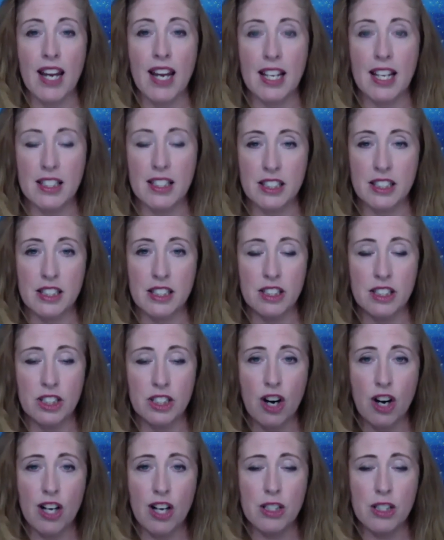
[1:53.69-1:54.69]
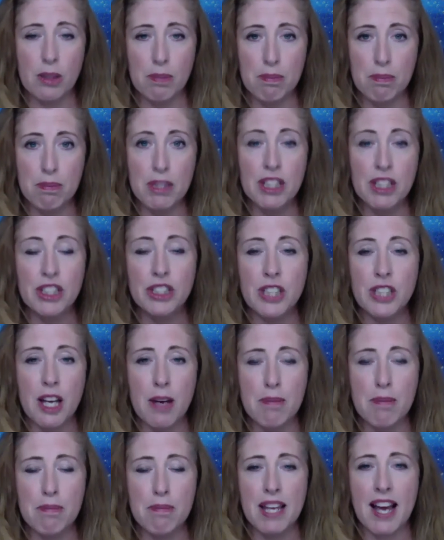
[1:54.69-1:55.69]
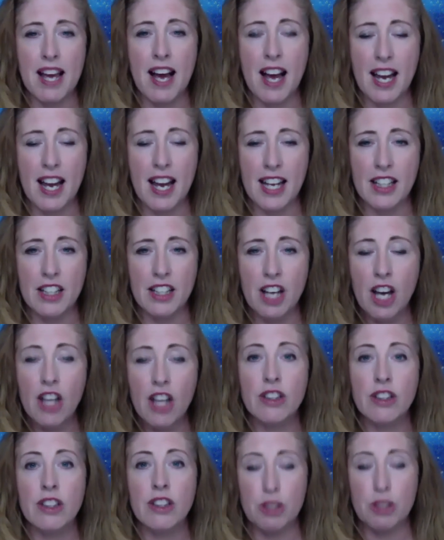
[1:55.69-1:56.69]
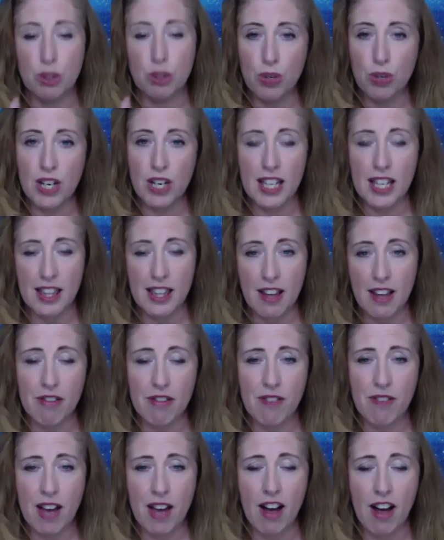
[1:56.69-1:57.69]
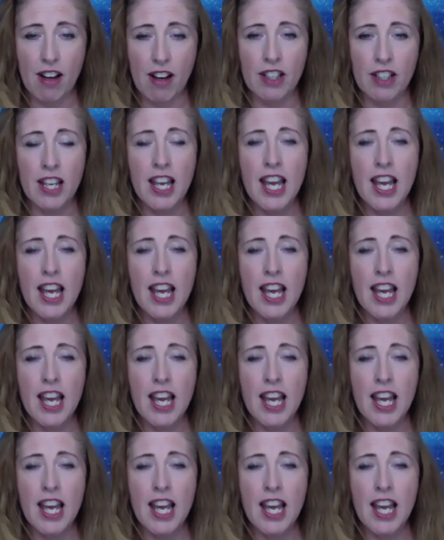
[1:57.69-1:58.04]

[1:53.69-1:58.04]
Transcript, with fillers: It's starting to build up behind the tree that fell.